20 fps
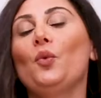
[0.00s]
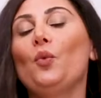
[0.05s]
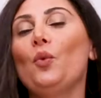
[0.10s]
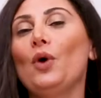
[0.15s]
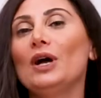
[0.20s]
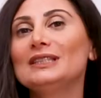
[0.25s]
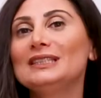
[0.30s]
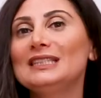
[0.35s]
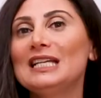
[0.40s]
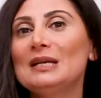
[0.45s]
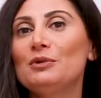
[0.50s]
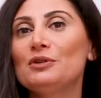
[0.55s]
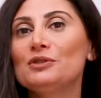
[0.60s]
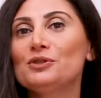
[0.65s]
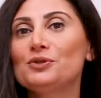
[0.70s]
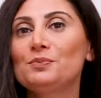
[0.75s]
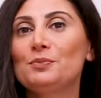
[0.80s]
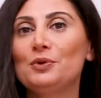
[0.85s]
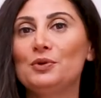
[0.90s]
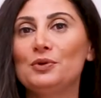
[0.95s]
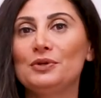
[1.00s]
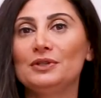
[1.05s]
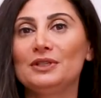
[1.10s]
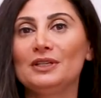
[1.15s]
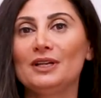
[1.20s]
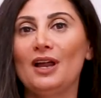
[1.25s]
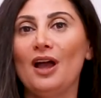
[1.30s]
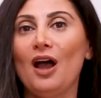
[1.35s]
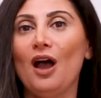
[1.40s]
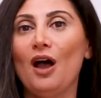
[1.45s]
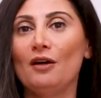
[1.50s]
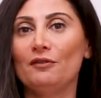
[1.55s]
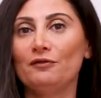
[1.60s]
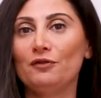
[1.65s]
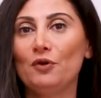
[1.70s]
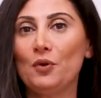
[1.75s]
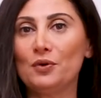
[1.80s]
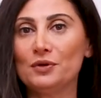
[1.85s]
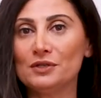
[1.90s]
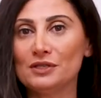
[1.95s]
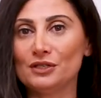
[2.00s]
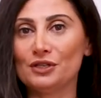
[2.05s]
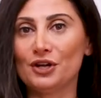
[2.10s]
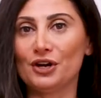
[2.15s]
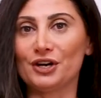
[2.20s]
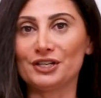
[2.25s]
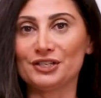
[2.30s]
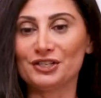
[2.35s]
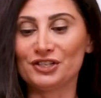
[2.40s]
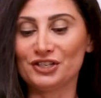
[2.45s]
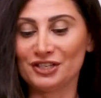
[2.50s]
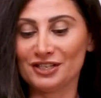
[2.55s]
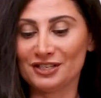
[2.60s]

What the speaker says: 1 tablespoon of cornstarch.